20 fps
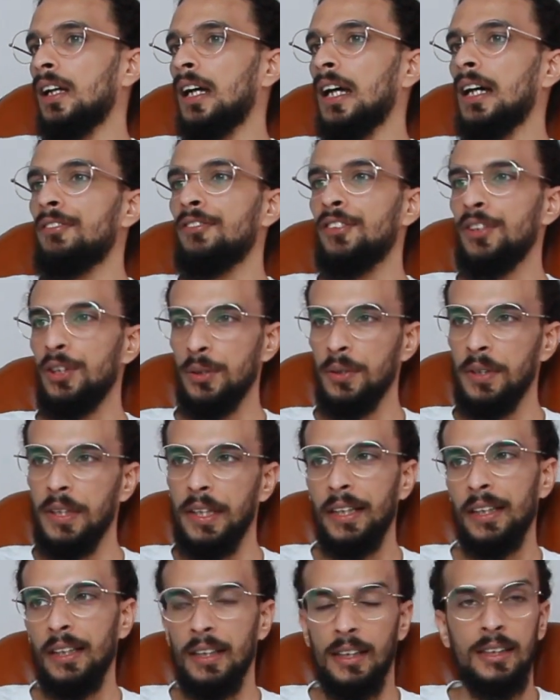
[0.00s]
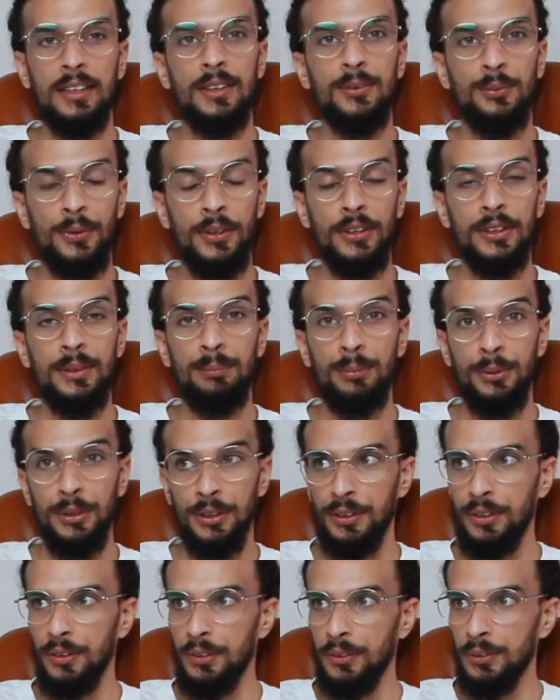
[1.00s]
a few guidelines was
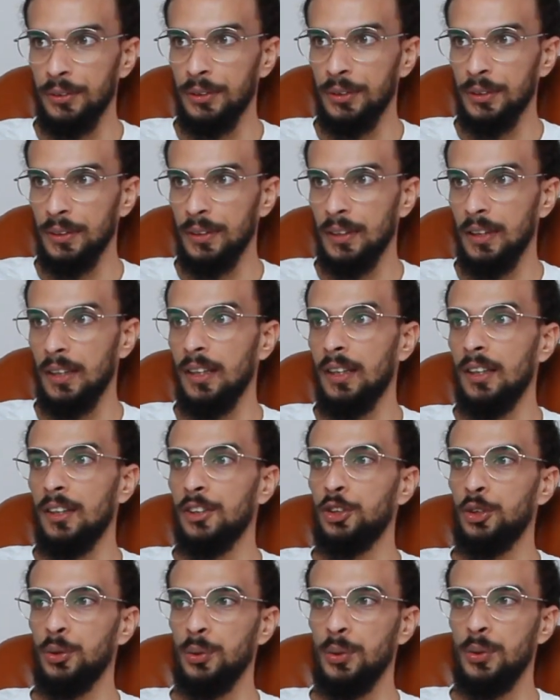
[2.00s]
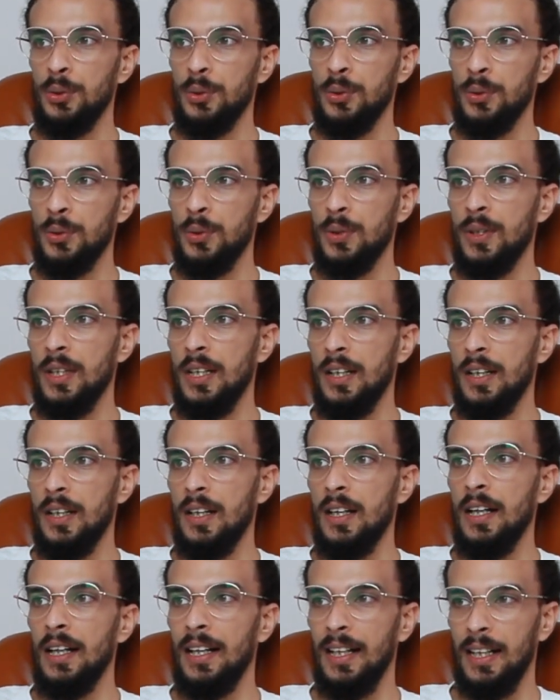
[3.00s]
produced to
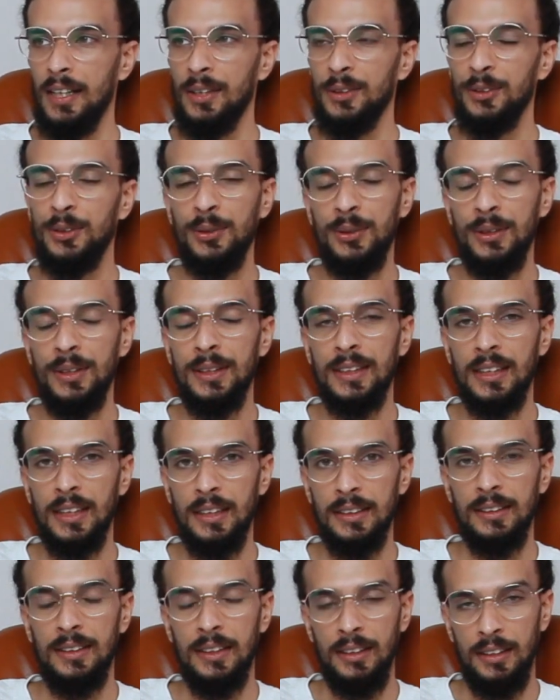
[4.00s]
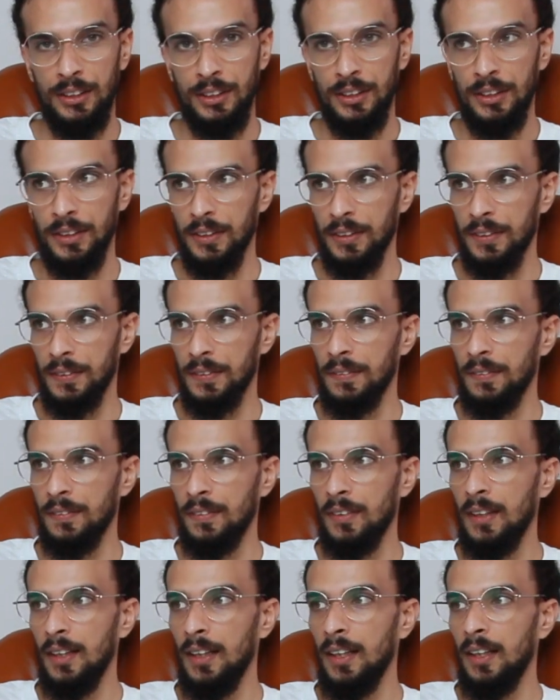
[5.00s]
how to discuss the issue.
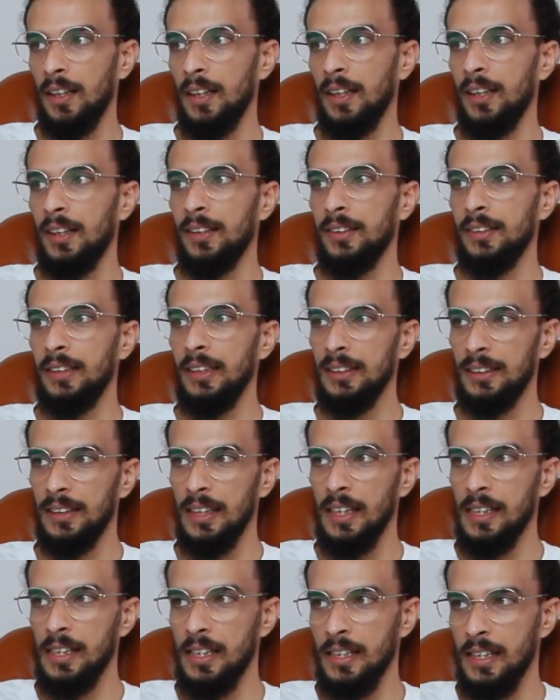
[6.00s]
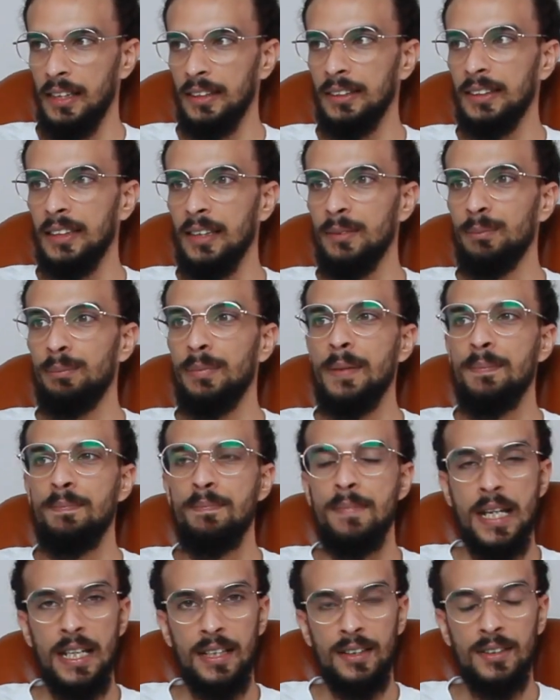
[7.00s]
These guidelines have
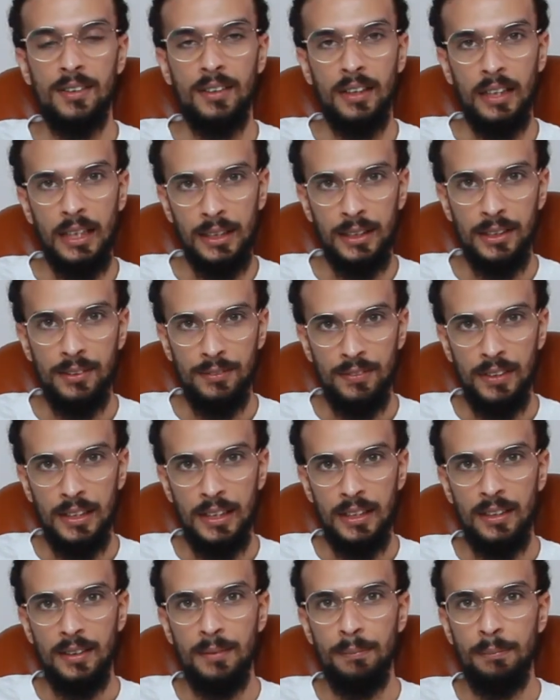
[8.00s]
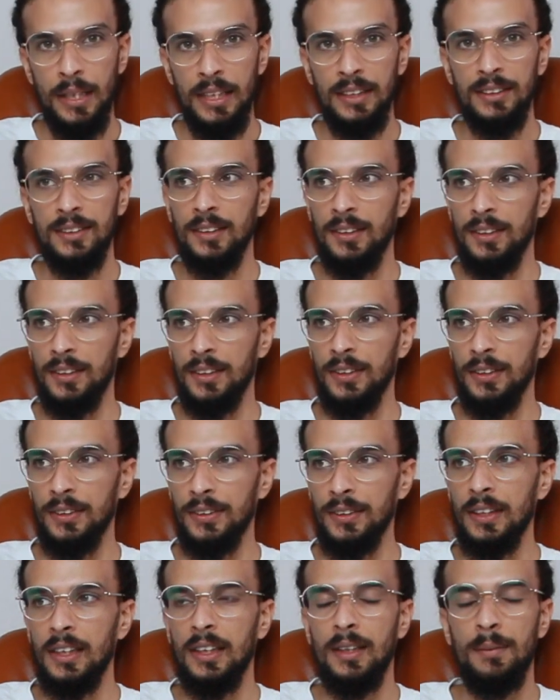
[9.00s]
been made collectively based
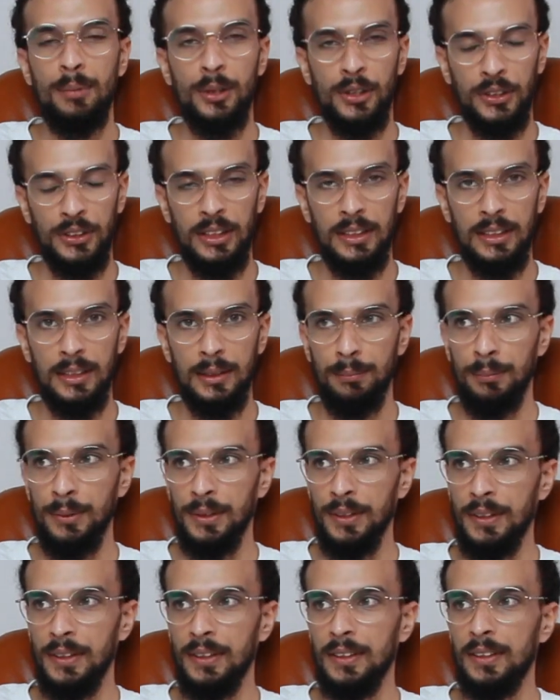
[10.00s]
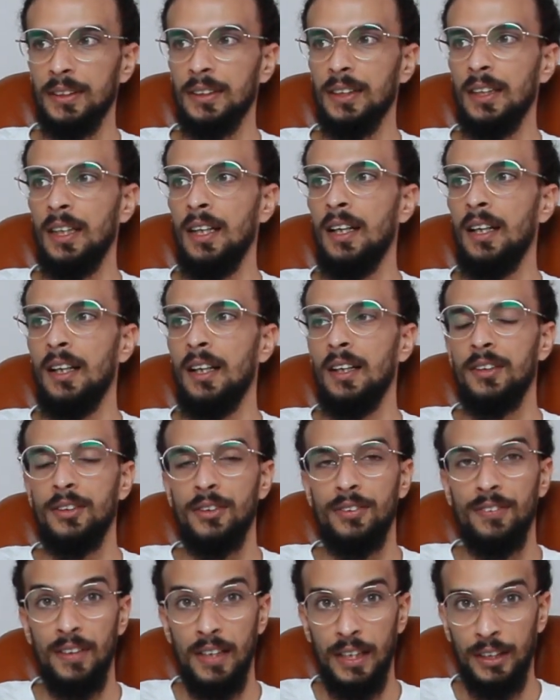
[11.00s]
on participants'
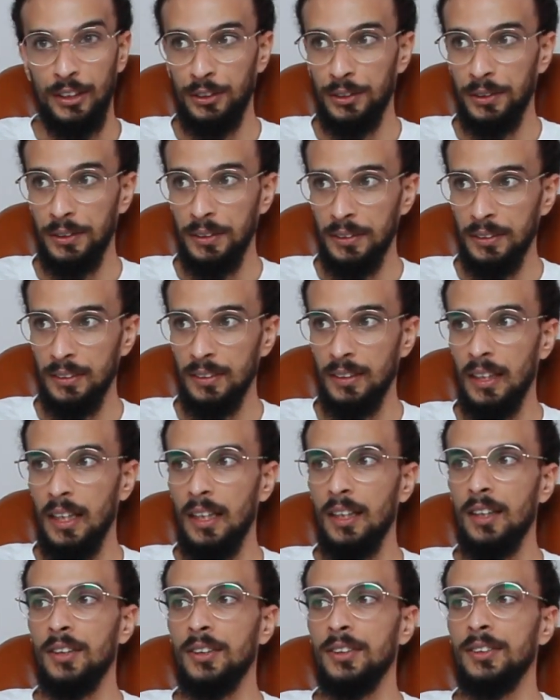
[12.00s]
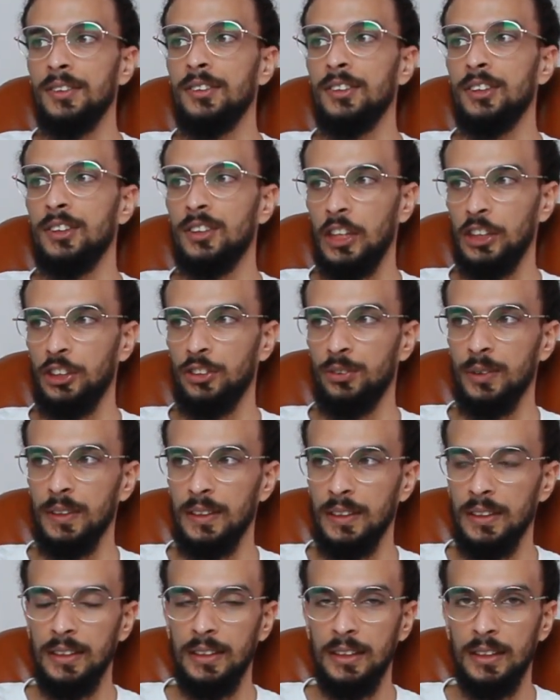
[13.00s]
reflection on the structural
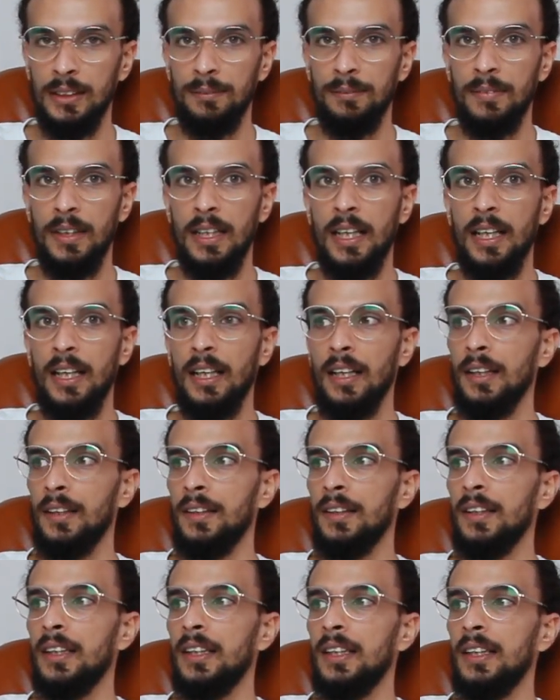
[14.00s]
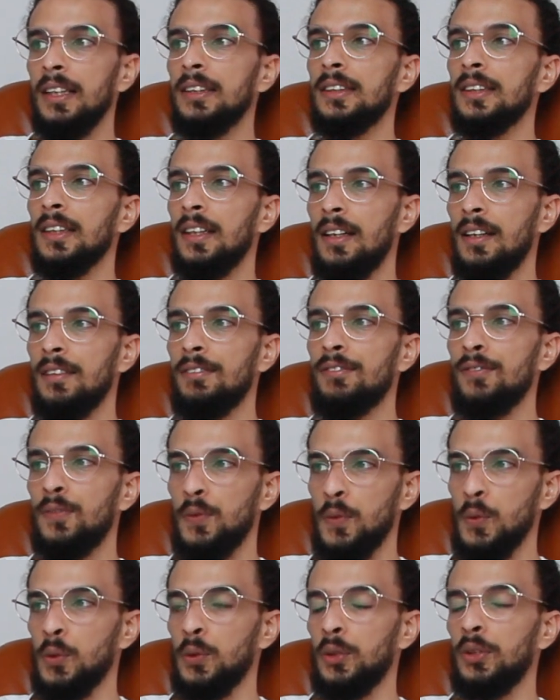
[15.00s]
racism, and it's up
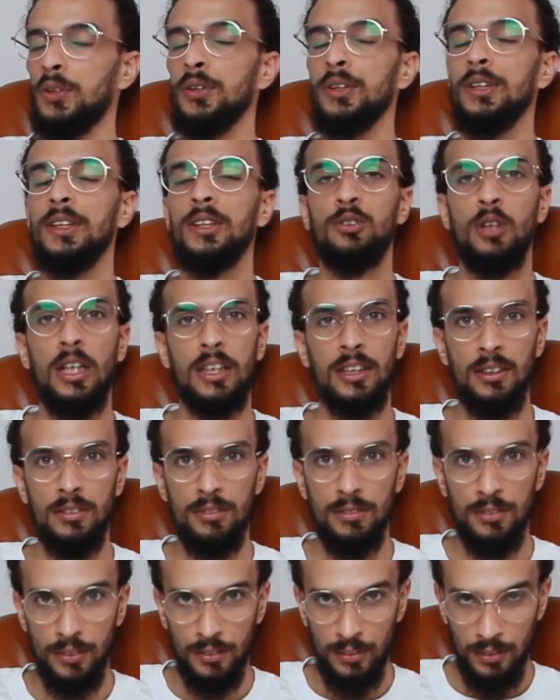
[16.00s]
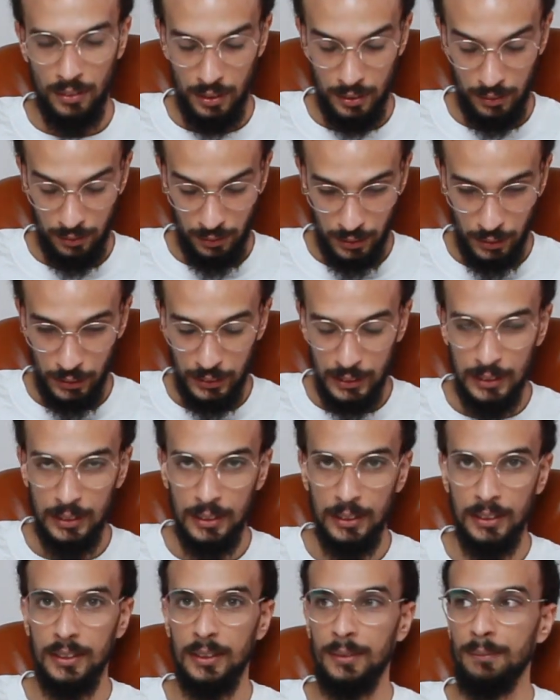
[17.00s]
for constructive
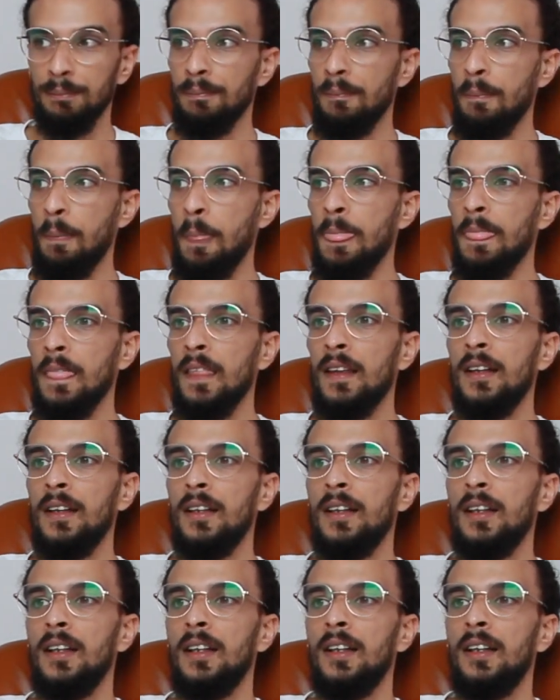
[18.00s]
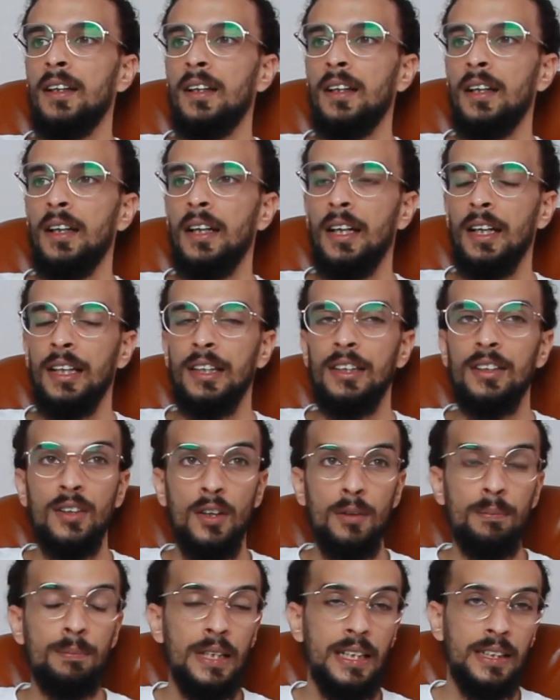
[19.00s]
criticism and
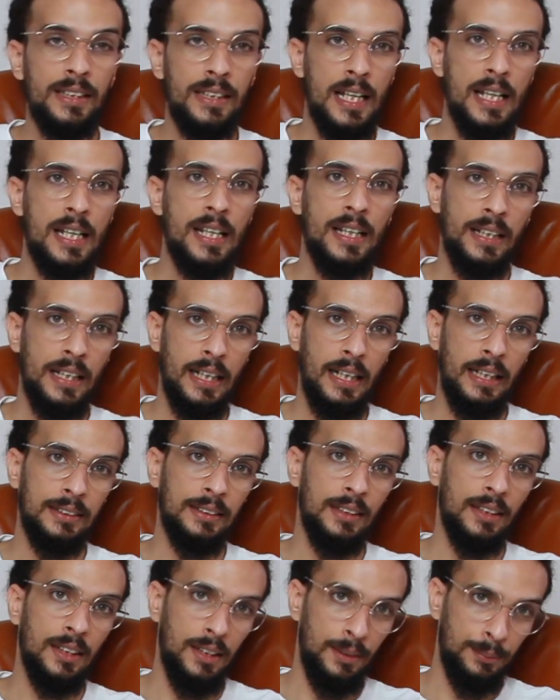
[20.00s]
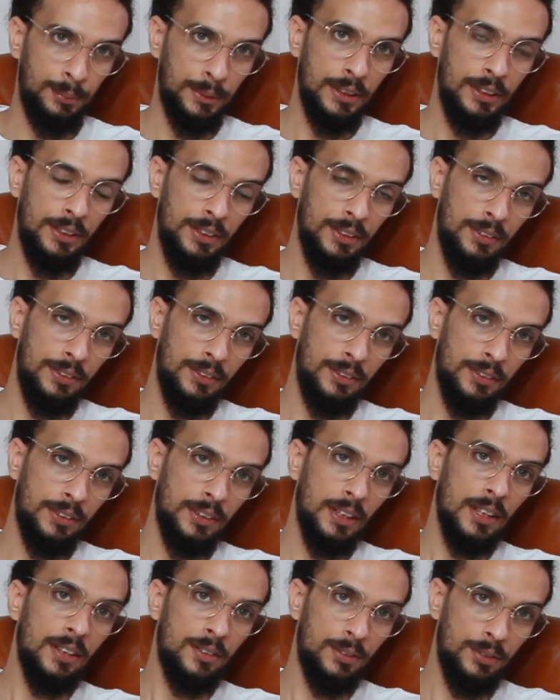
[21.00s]
not be taken as an absolute
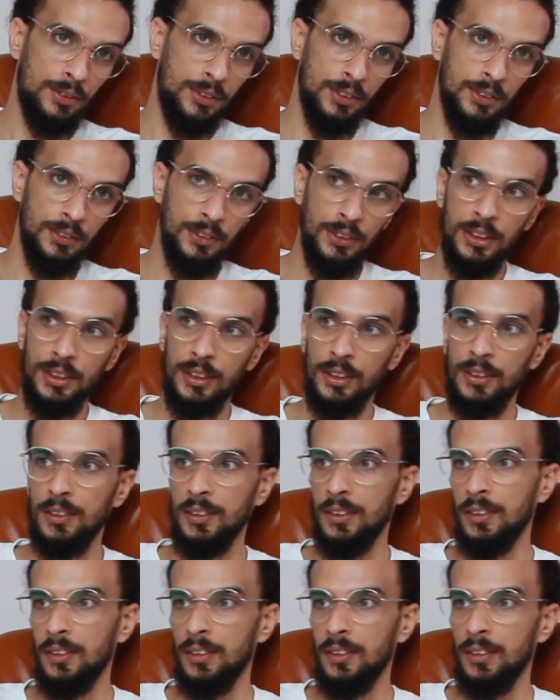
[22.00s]
rules.